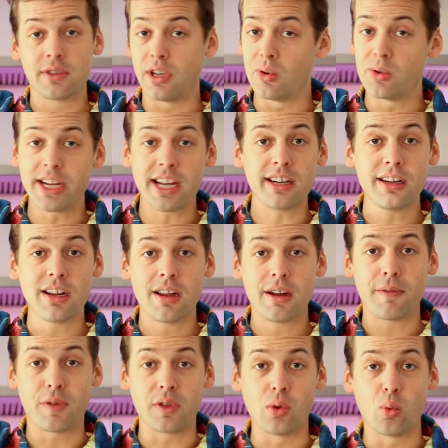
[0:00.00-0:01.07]
Tune in
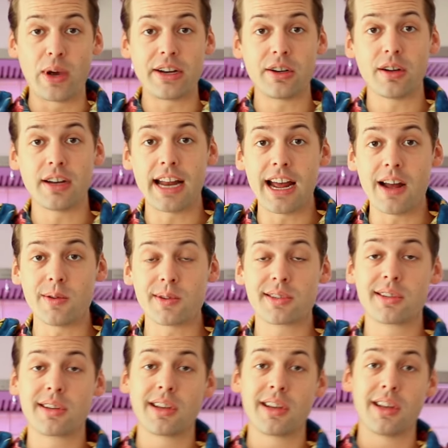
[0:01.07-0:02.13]
for the winner
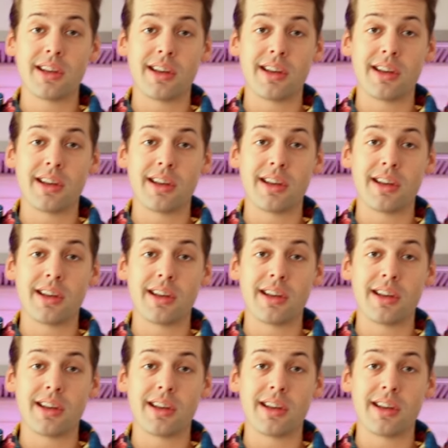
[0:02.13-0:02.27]
announced.